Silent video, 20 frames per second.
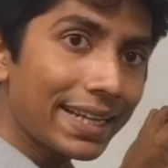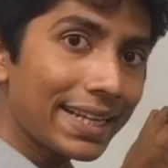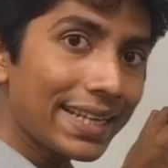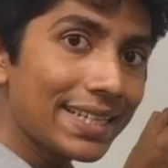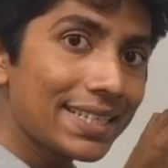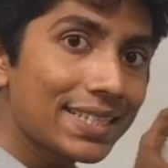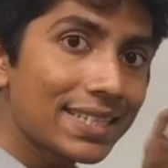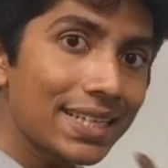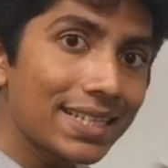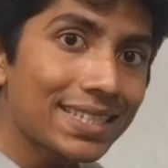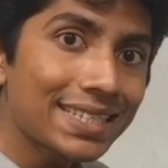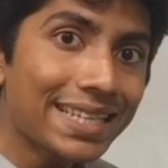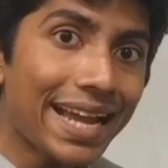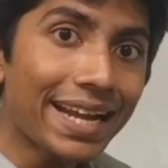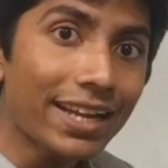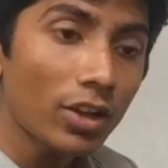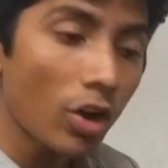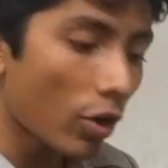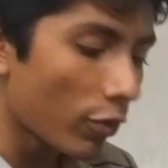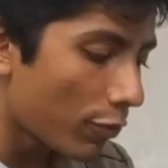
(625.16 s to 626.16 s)
is the
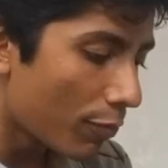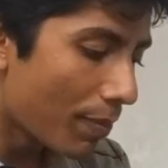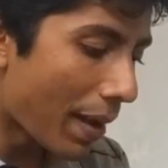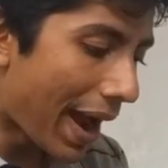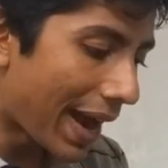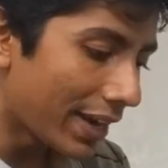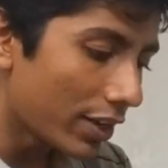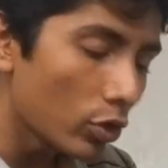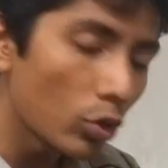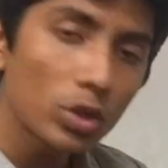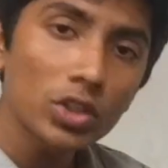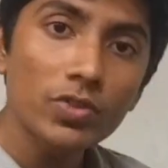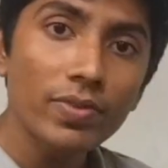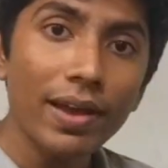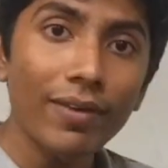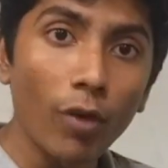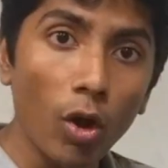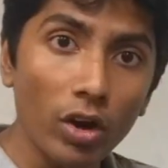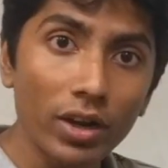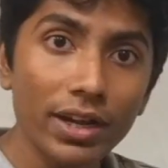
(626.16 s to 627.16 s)
set of bad nodes we
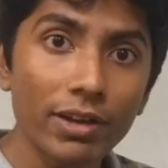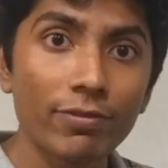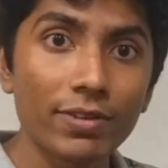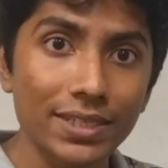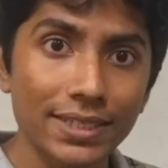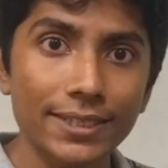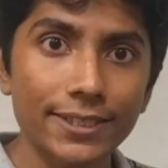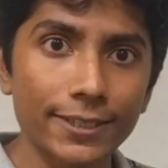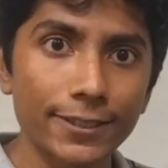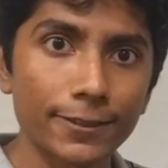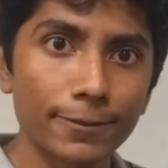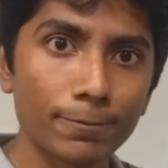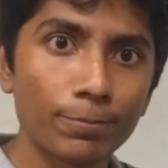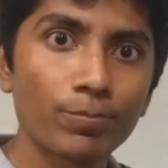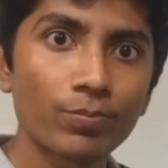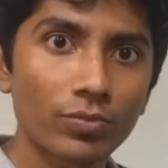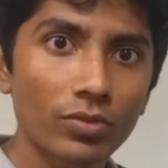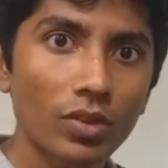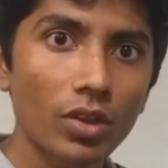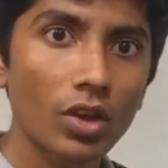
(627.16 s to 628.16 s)
have already visited.
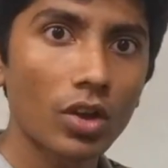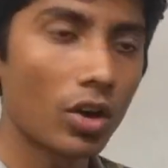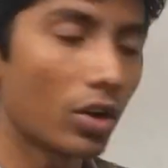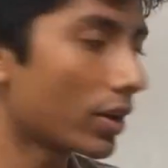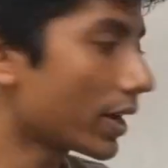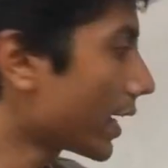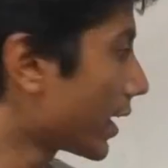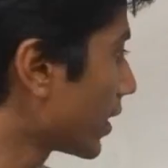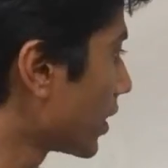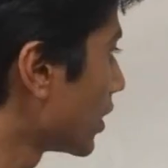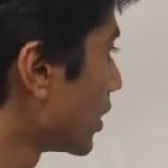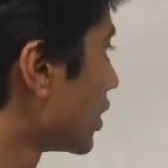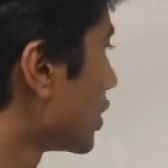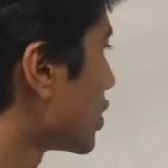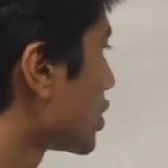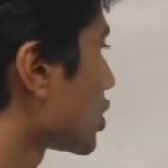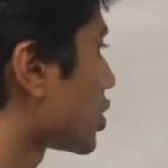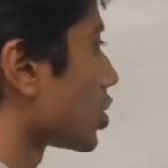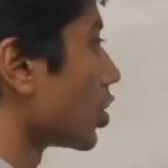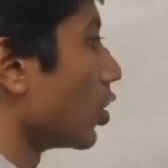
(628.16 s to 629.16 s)
All right.
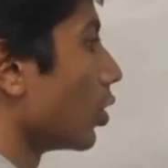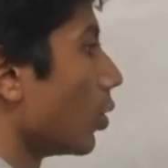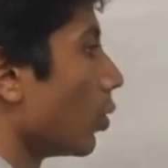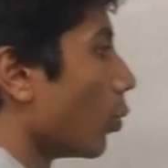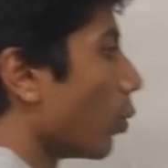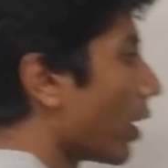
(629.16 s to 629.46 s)
So